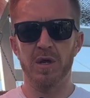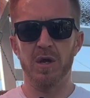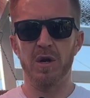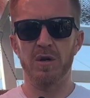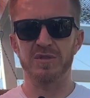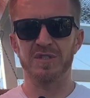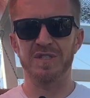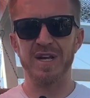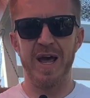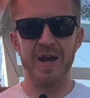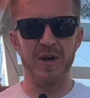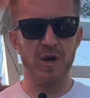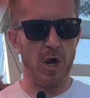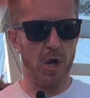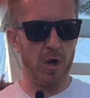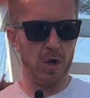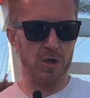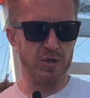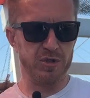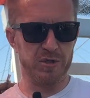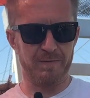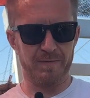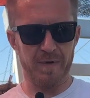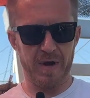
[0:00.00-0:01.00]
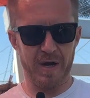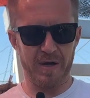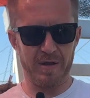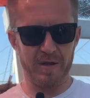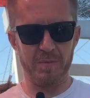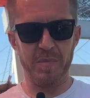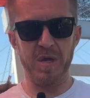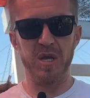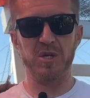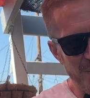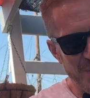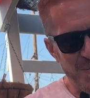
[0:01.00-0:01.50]
sand dollars you find at the
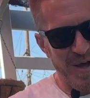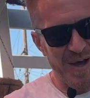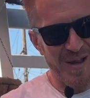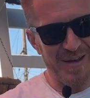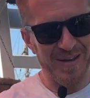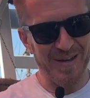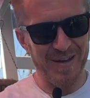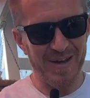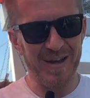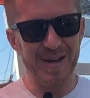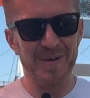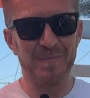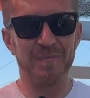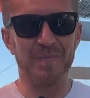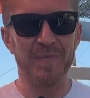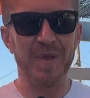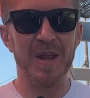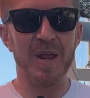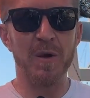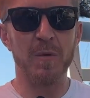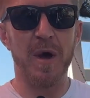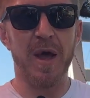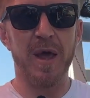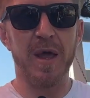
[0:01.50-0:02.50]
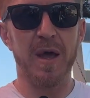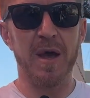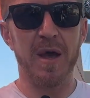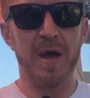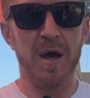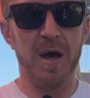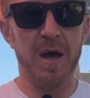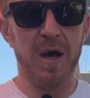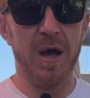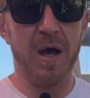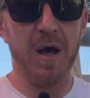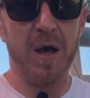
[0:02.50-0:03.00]
beach. But anyway,
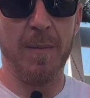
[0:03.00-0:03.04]
I